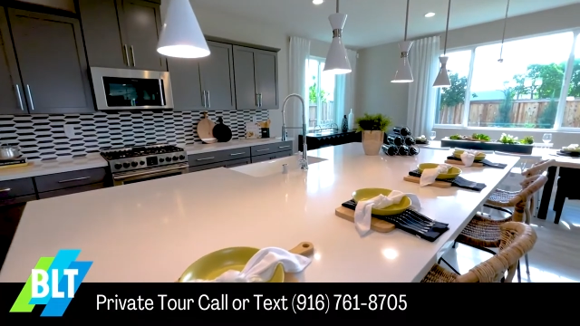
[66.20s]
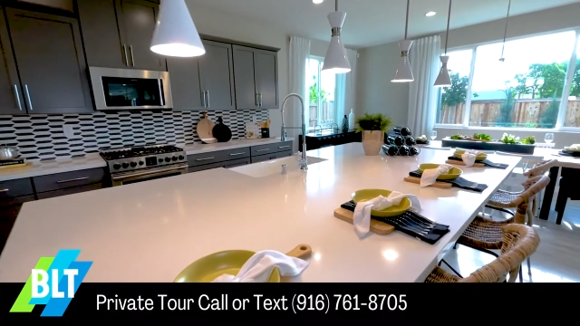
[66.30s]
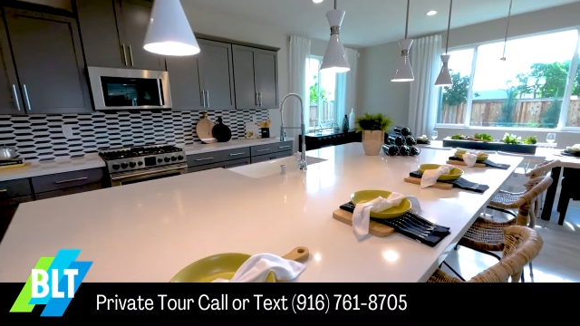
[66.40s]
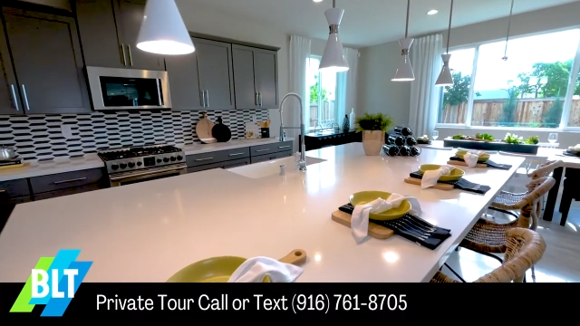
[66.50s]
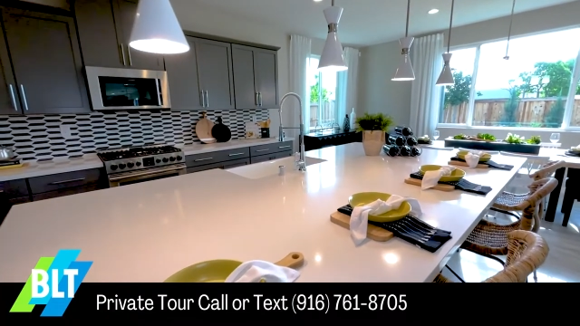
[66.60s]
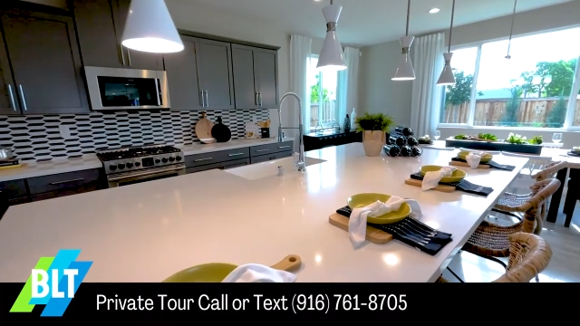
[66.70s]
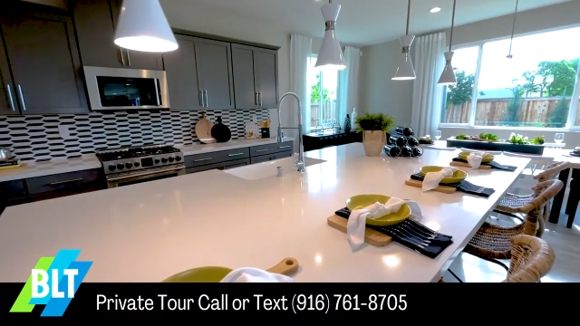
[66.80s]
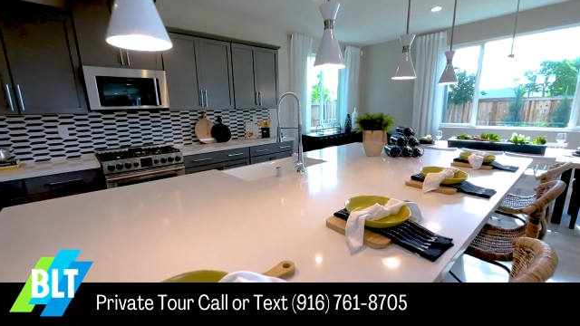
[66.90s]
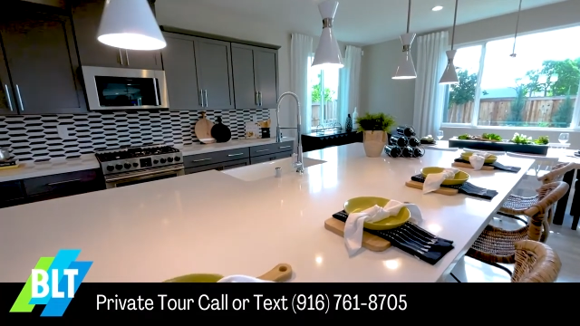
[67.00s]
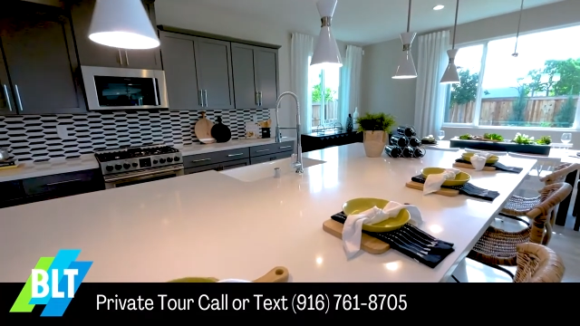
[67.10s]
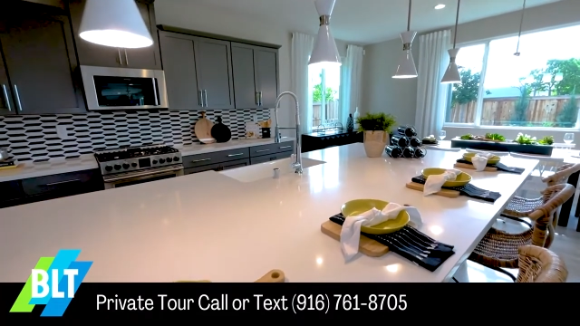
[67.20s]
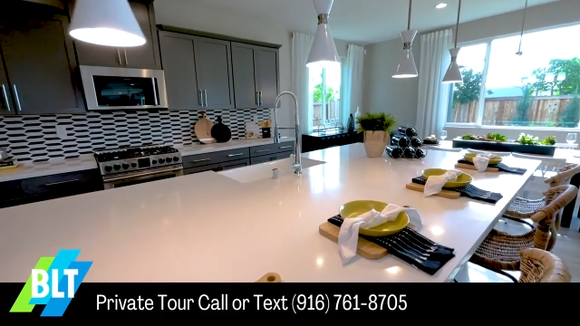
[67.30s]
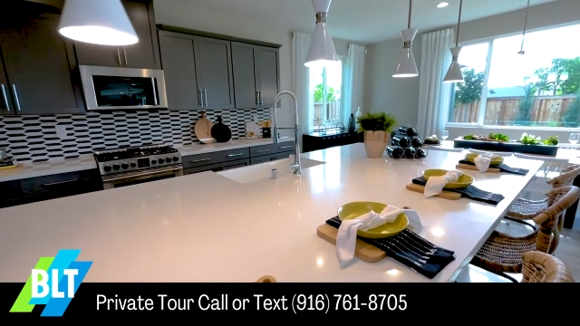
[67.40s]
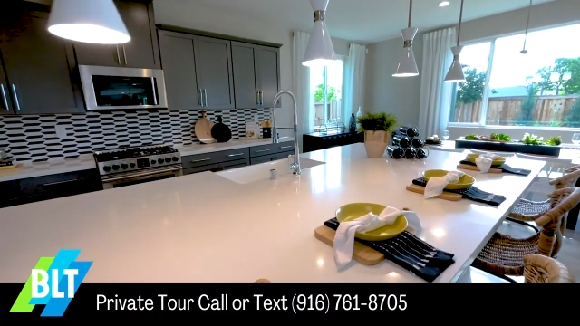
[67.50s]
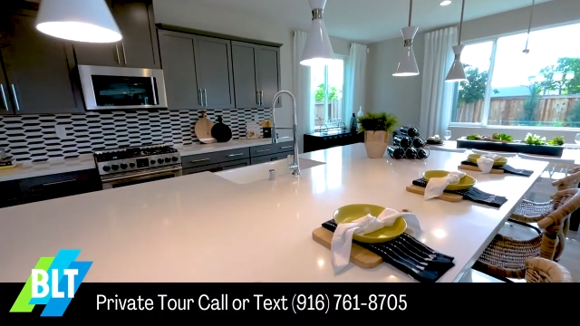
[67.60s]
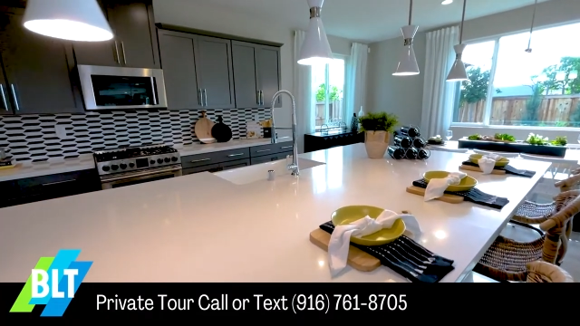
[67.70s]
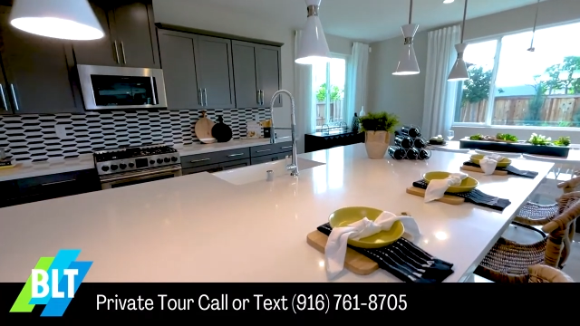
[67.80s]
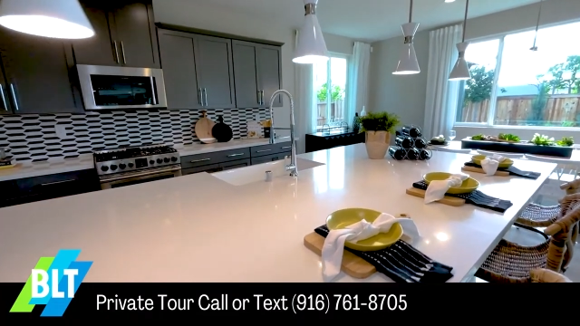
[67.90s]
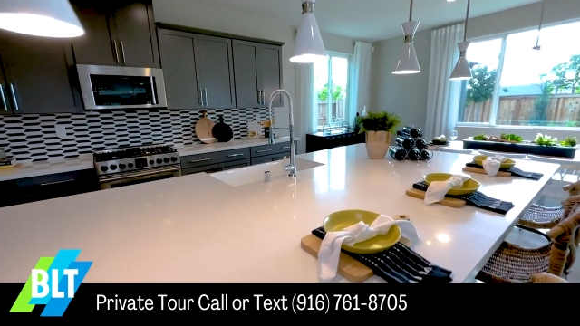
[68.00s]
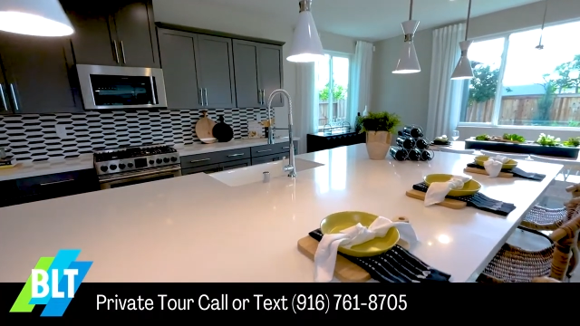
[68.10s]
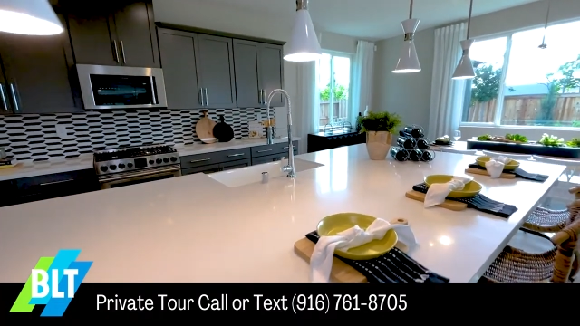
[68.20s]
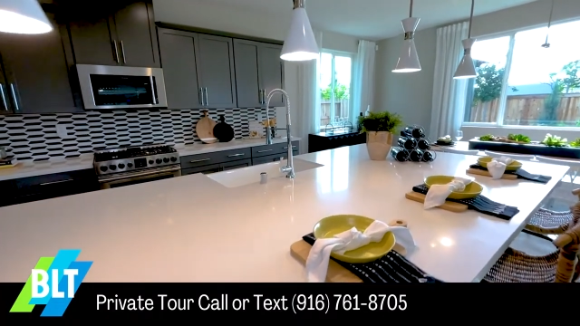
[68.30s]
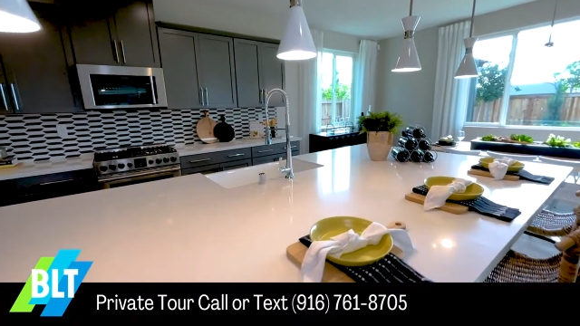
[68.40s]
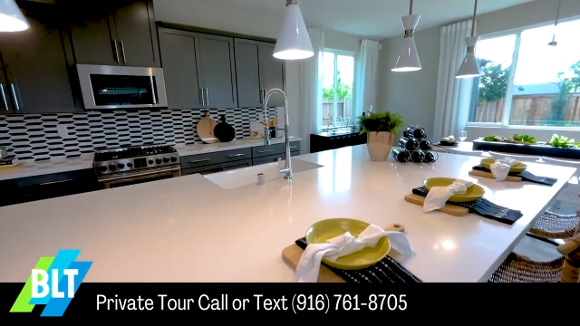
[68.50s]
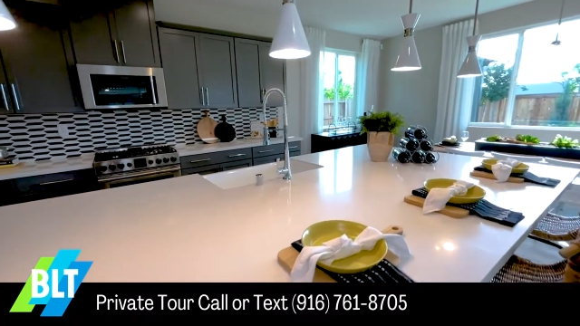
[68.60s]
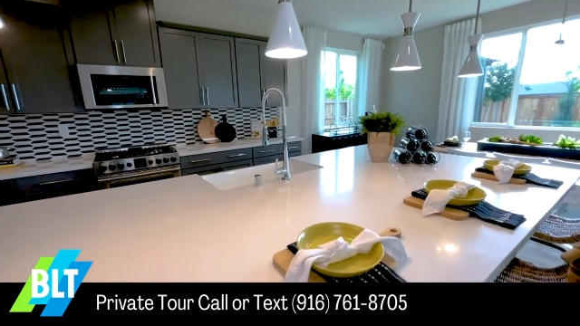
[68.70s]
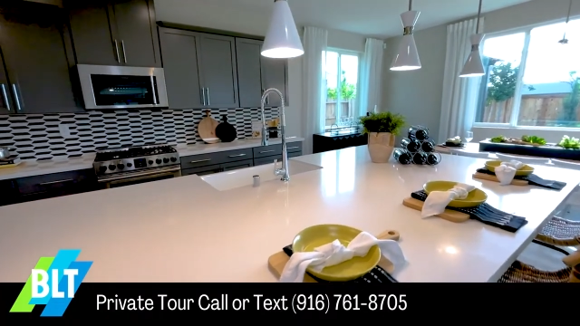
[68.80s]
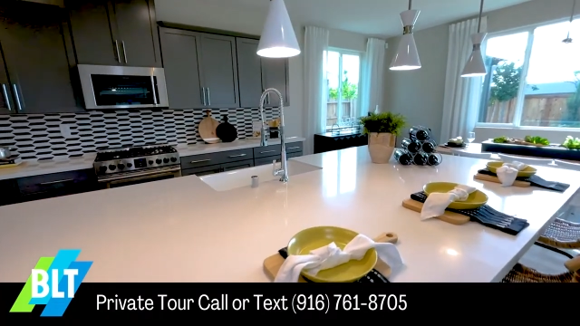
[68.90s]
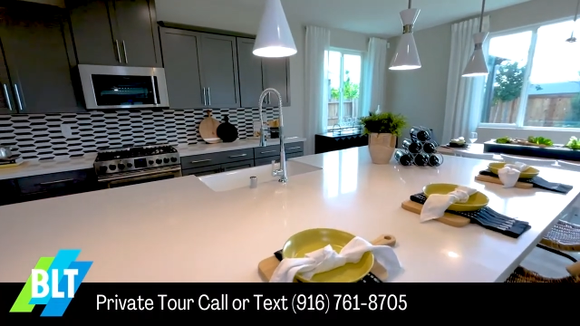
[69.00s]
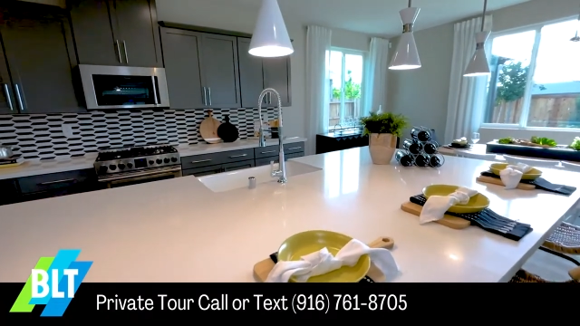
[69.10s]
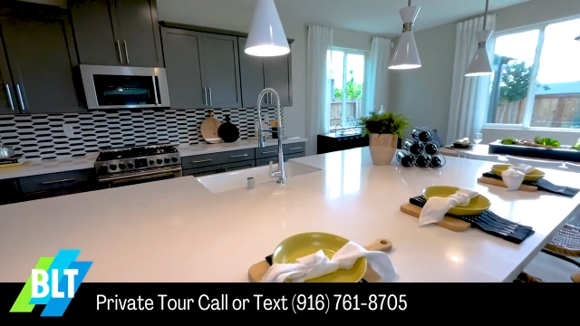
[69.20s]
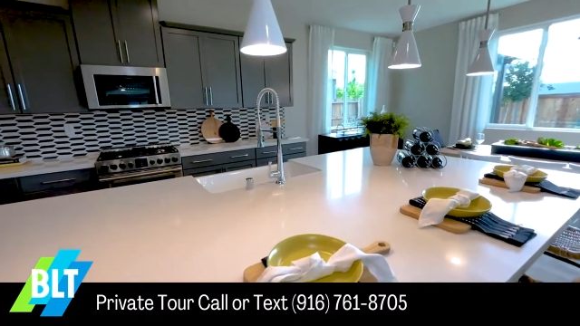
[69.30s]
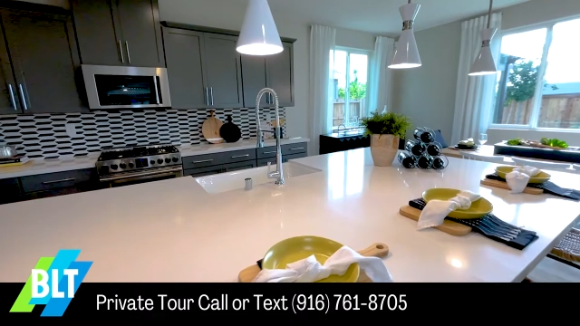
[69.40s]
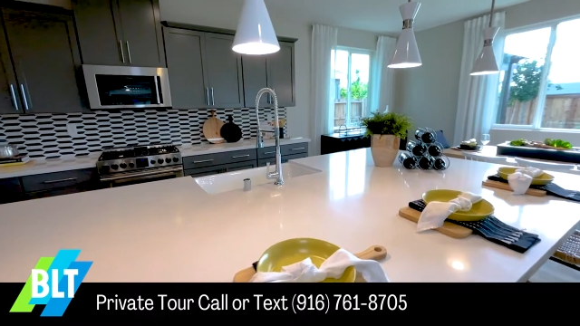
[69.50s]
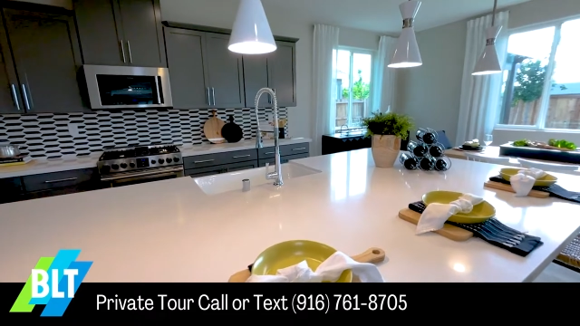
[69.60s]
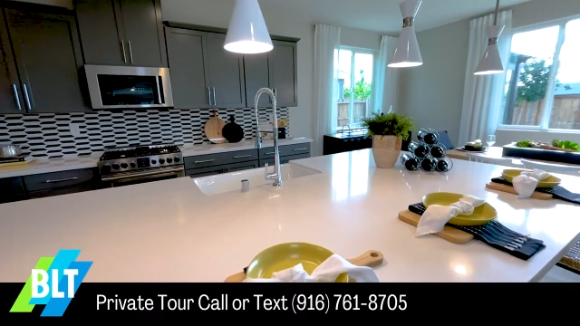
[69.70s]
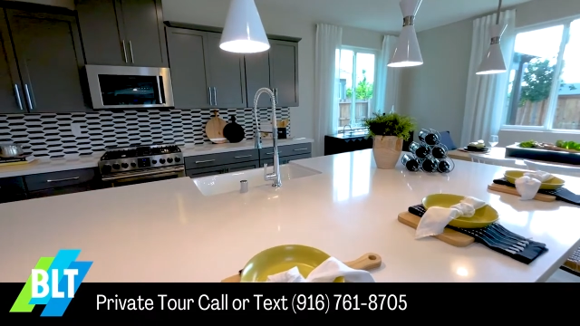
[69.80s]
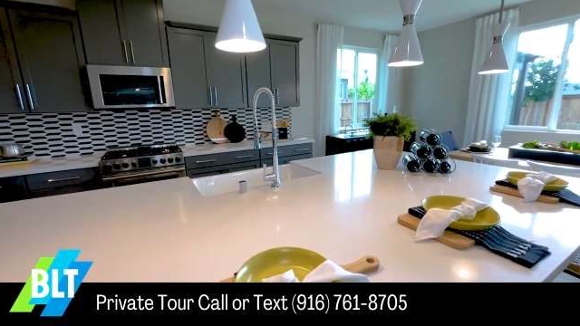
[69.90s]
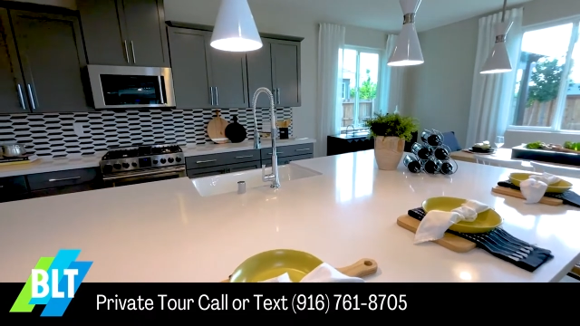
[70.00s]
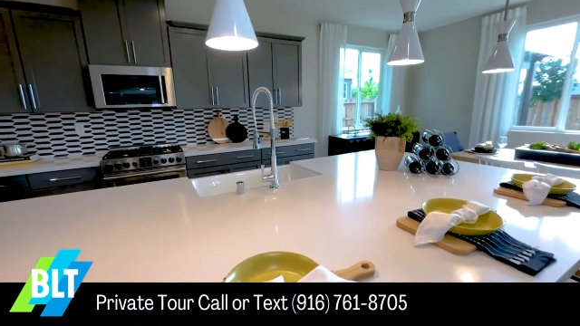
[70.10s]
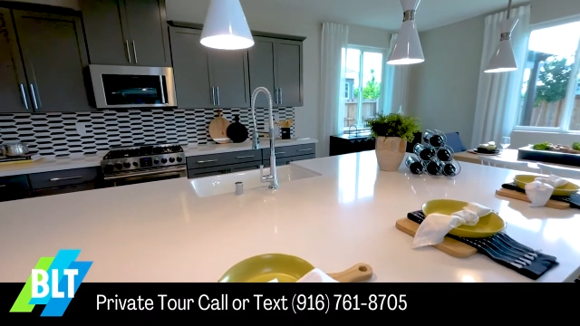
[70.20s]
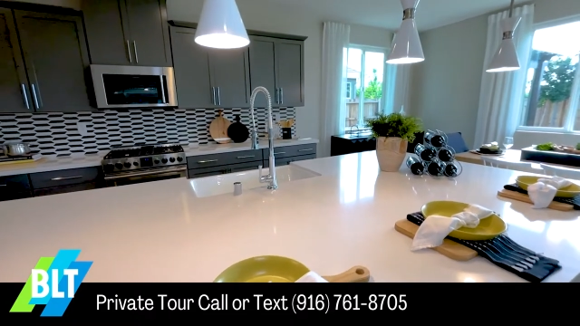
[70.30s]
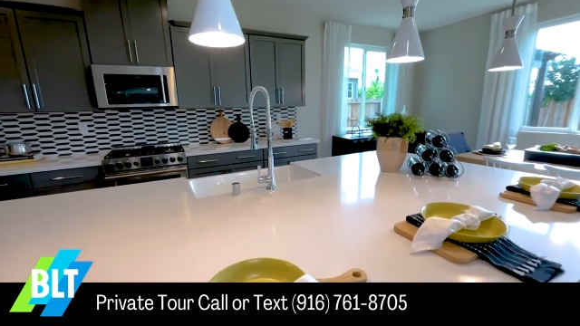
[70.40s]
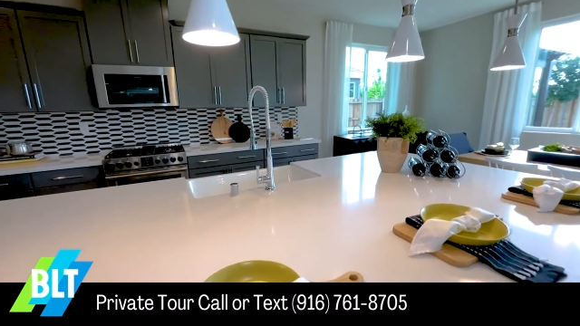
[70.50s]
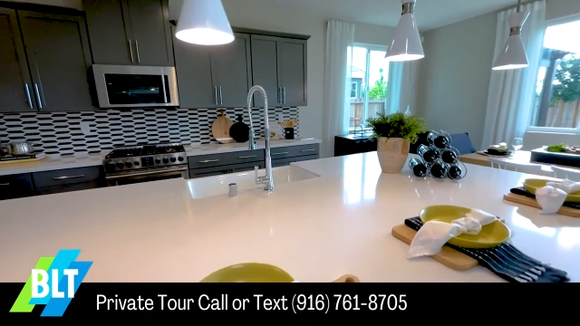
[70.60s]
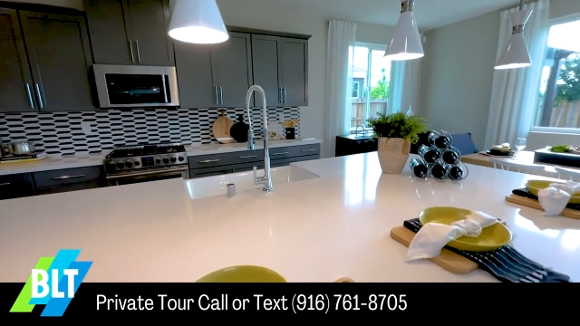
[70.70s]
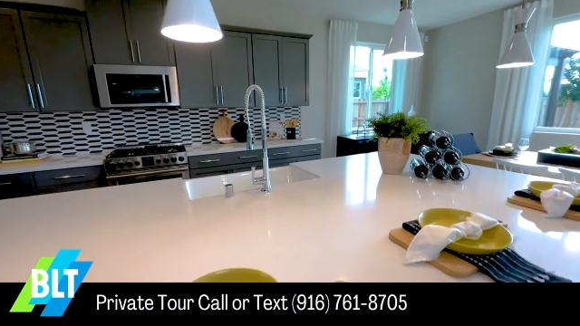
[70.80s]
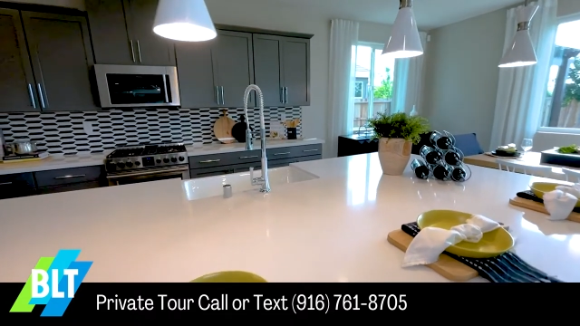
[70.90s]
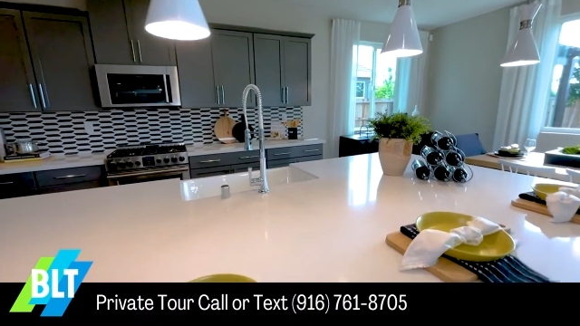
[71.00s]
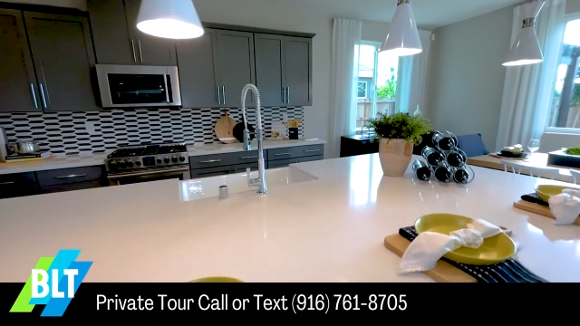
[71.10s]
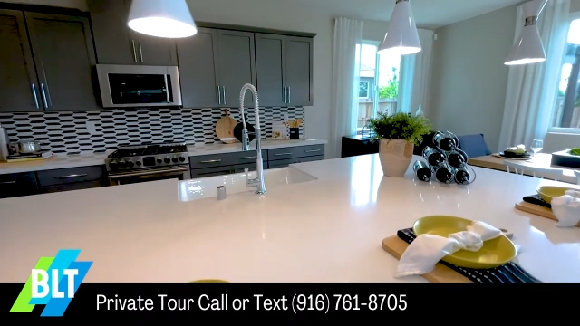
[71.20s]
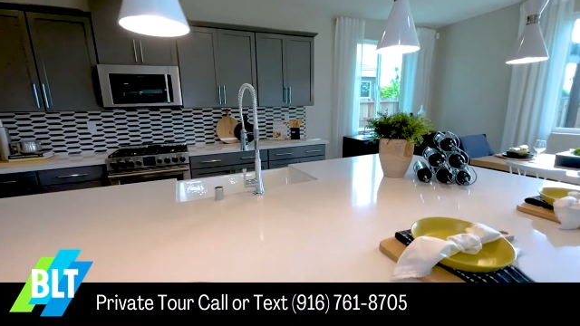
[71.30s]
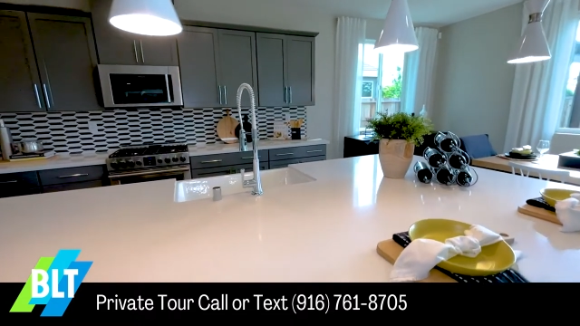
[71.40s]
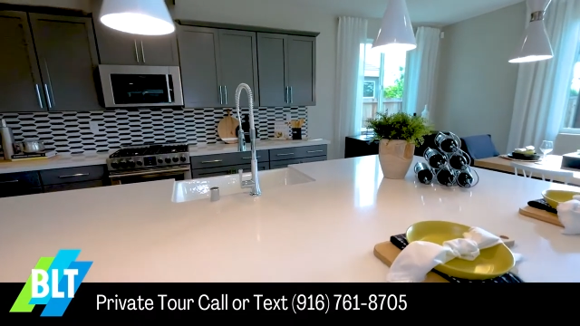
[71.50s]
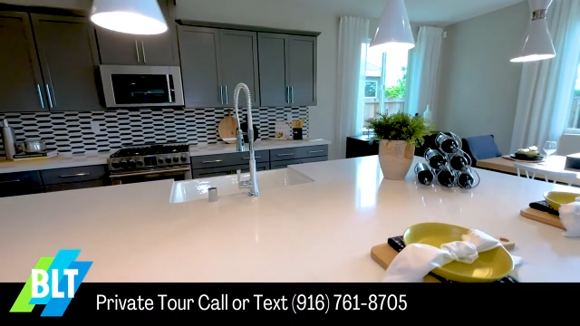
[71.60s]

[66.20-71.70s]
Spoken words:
Nobody's mouth can be seen.